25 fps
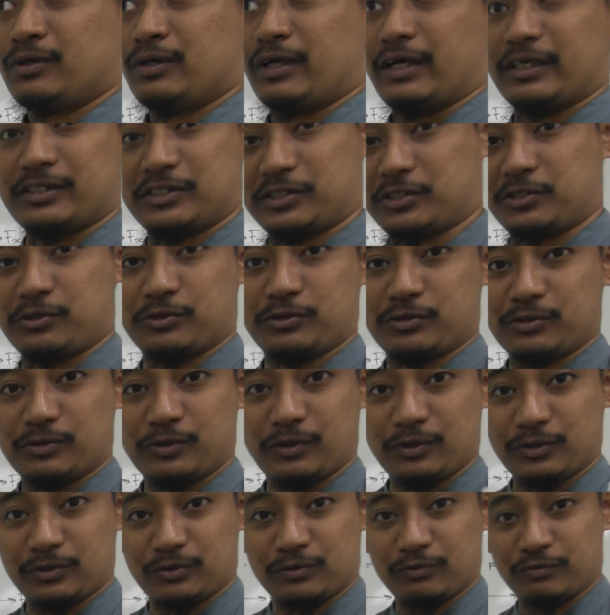excuse
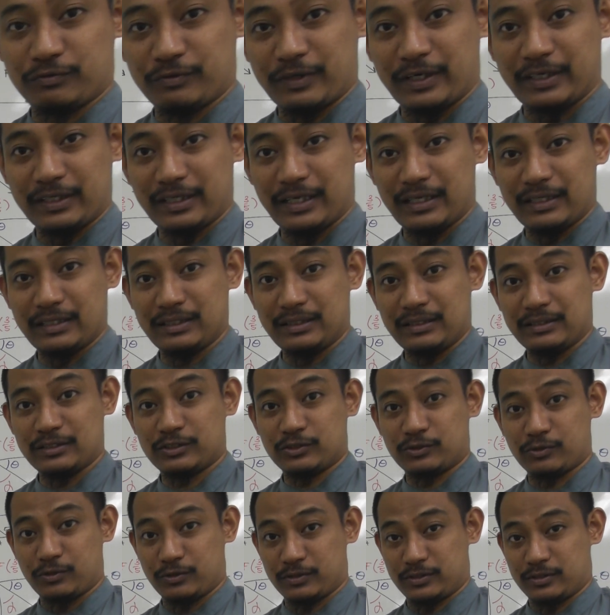not to find any
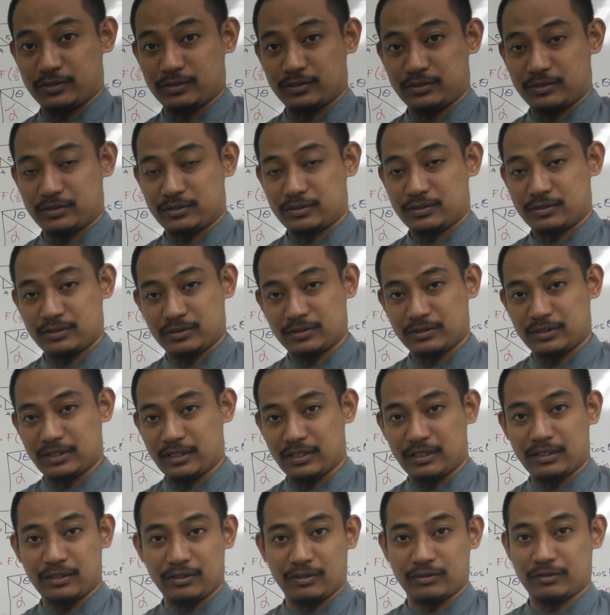sources.
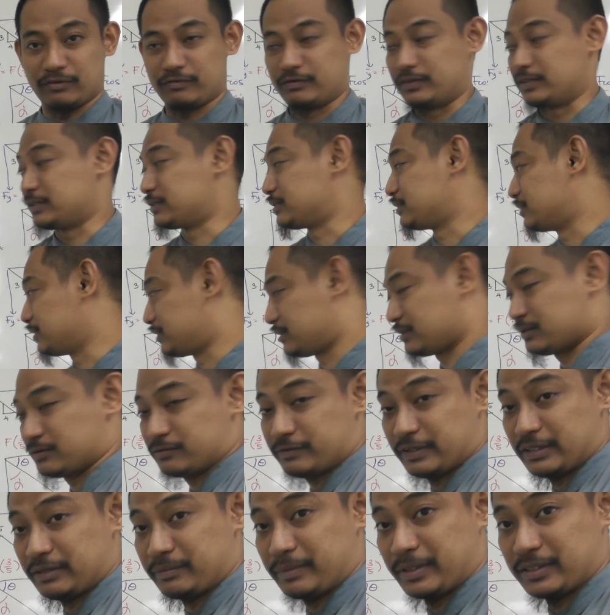There are a lot of this. This is
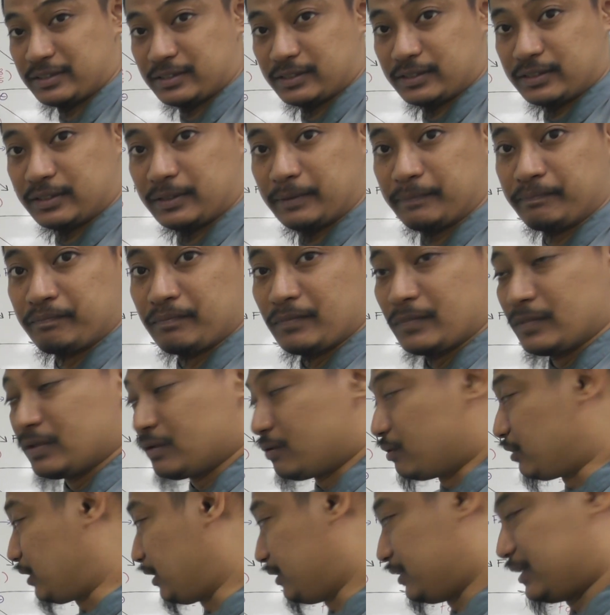very basic.
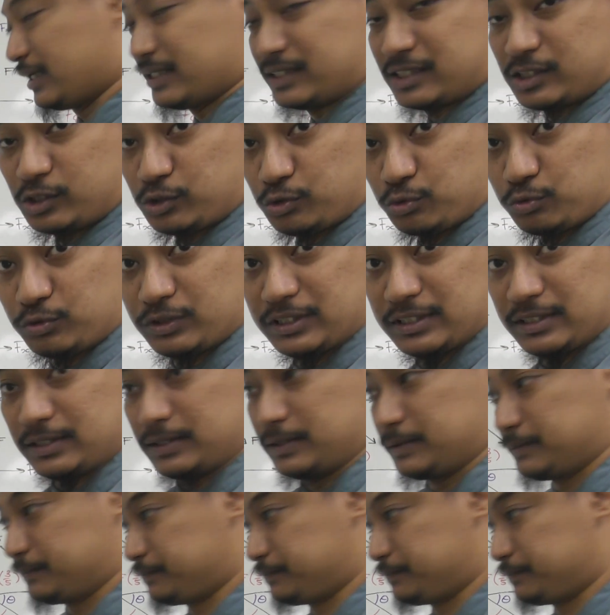Okay, that's 2D.